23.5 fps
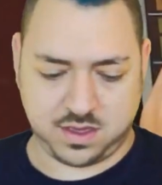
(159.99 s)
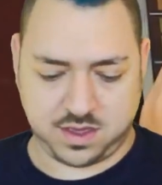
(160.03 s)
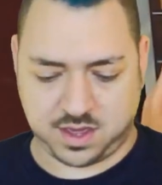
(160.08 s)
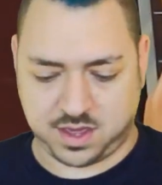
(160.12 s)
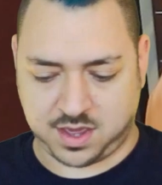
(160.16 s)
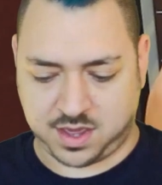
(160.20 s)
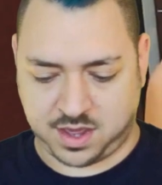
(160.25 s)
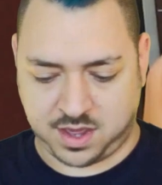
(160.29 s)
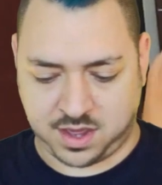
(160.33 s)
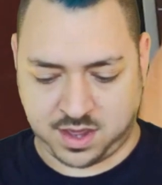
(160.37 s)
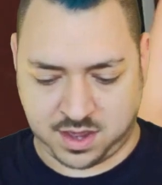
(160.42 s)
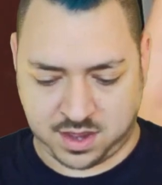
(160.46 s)

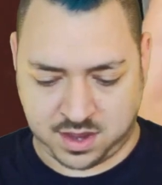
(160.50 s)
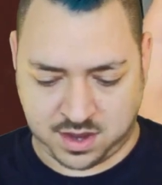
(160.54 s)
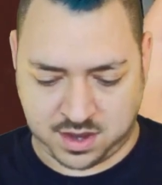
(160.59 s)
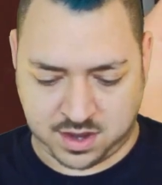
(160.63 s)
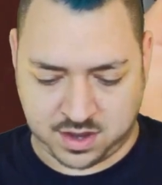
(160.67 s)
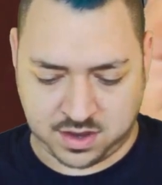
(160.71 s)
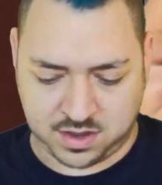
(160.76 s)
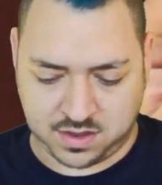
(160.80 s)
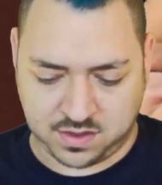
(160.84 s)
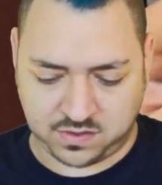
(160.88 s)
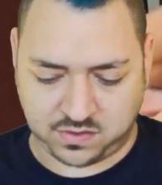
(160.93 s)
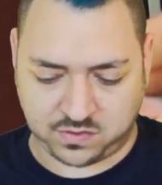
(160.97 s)
And
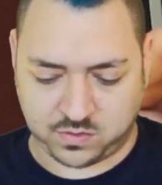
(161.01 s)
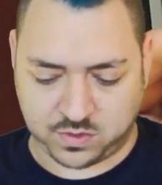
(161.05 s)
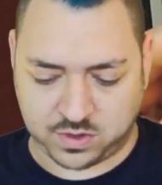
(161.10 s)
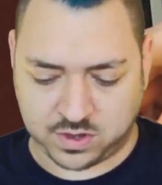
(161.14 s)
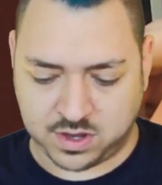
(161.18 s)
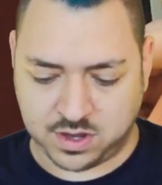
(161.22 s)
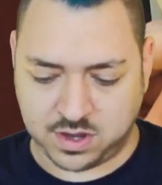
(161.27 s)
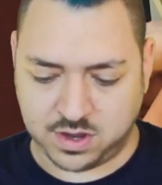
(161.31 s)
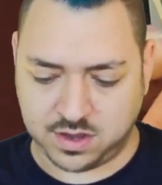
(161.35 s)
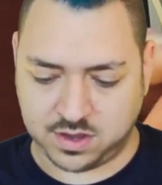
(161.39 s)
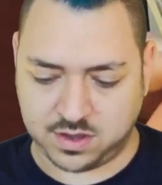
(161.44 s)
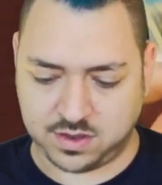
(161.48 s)
this
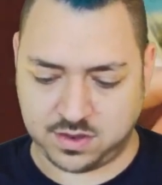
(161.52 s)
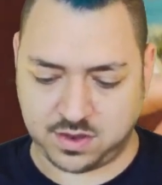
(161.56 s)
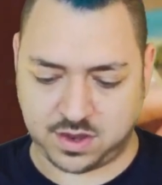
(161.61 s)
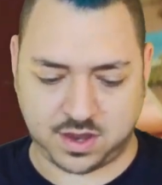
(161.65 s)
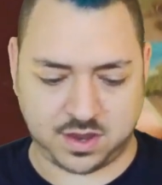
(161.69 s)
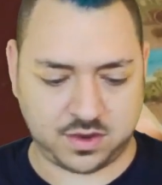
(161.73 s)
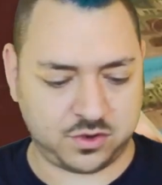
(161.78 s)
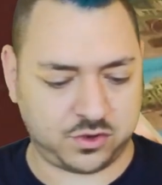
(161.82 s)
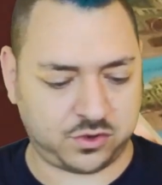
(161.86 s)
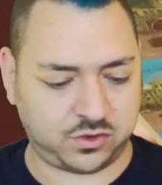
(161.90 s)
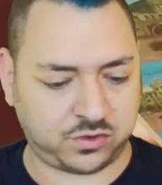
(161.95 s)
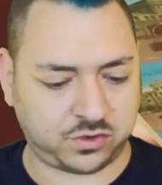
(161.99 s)
one
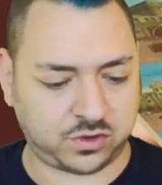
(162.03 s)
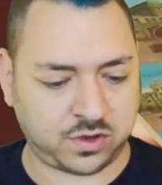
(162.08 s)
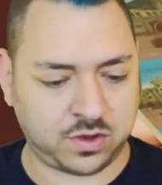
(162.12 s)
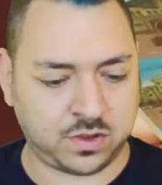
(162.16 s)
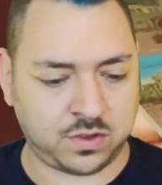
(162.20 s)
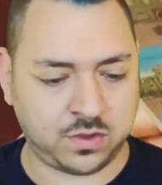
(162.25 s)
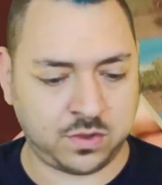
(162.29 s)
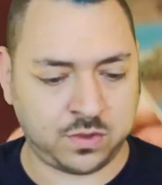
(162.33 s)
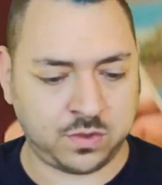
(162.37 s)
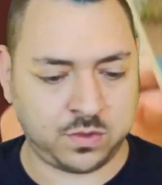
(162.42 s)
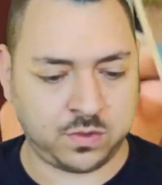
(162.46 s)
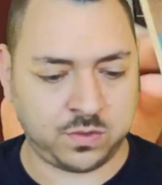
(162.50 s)

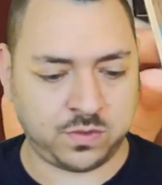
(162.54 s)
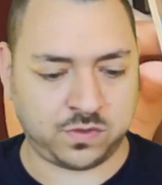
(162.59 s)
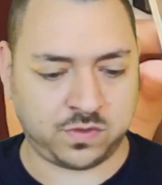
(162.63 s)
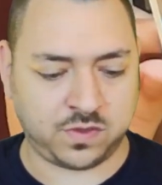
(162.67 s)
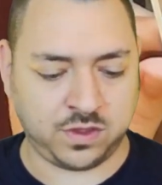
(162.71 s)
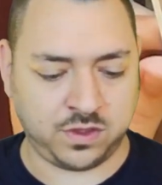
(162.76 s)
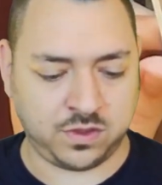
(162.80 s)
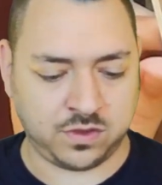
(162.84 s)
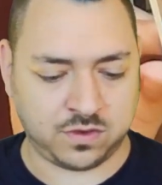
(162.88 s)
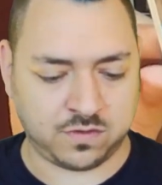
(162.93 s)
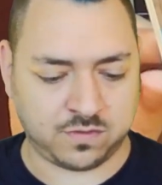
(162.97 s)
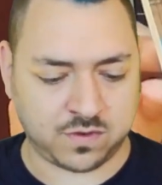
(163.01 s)
shows the
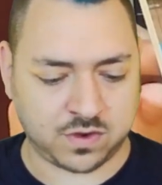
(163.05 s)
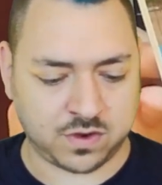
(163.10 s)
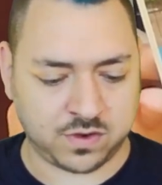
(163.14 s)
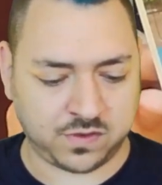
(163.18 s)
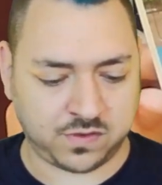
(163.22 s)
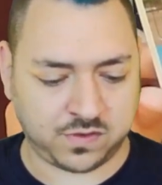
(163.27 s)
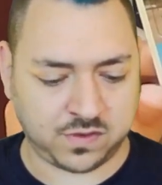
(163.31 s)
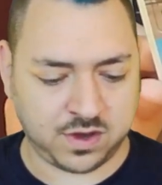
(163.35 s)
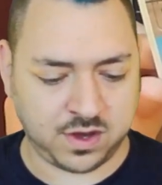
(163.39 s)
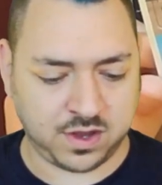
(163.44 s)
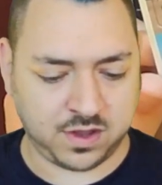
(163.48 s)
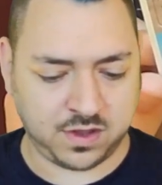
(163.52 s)

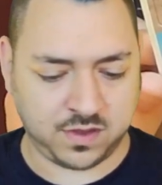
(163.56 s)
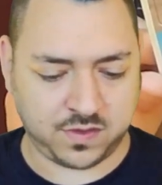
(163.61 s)
University,